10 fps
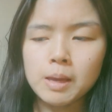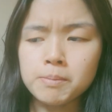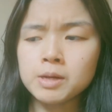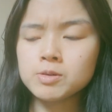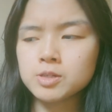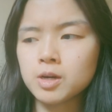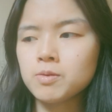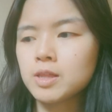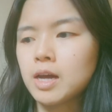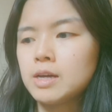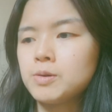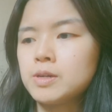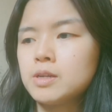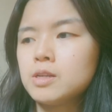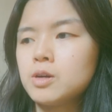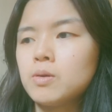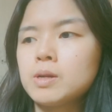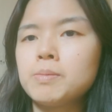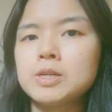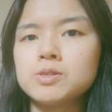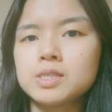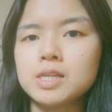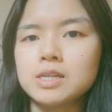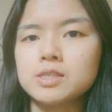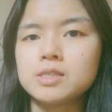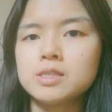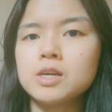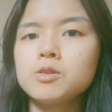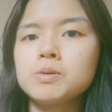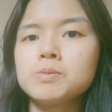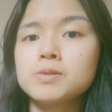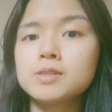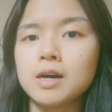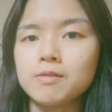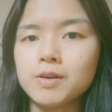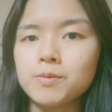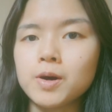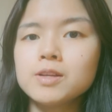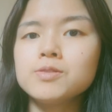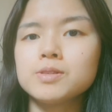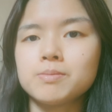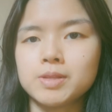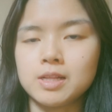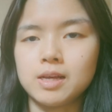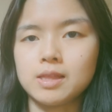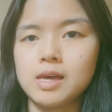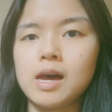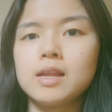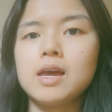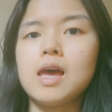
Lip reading: But it would start with I would go into Pinterest and just see other people's stuff and want to do something like that.